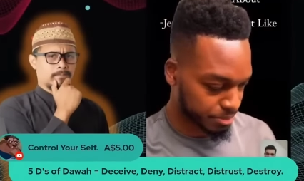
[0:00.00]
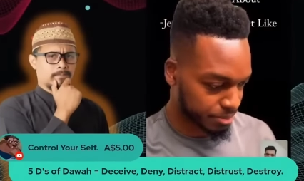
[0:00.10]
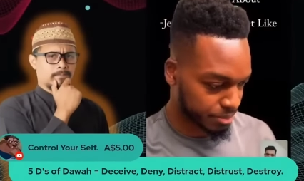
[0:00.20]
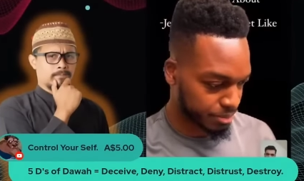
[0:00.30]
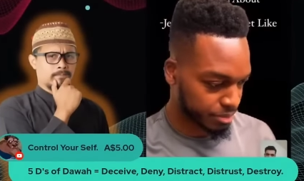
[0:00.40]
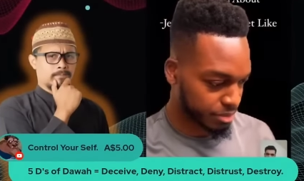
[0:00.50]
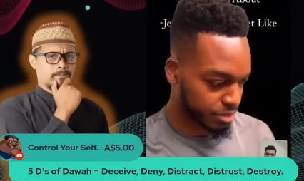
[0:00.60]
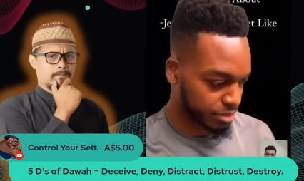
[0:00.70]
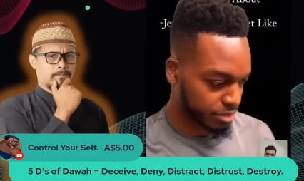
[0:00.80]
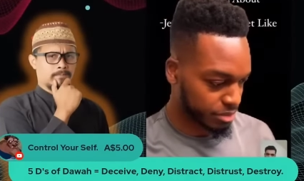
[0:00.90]

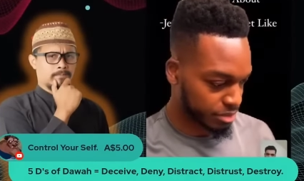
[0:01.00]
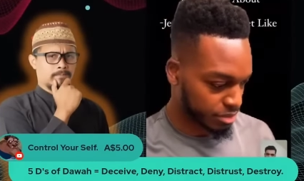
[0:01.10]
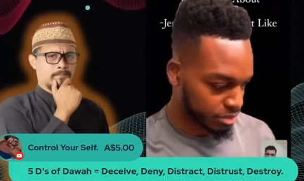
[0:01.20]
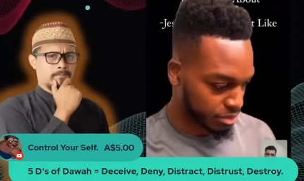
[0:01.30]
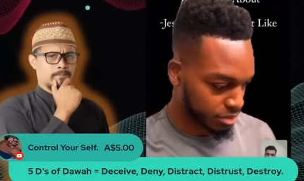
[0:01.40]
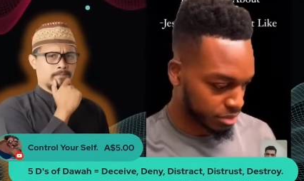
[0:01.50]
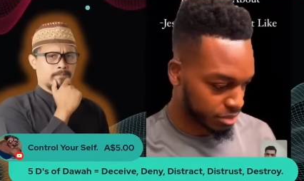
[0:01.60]
No one is speaking in this clip.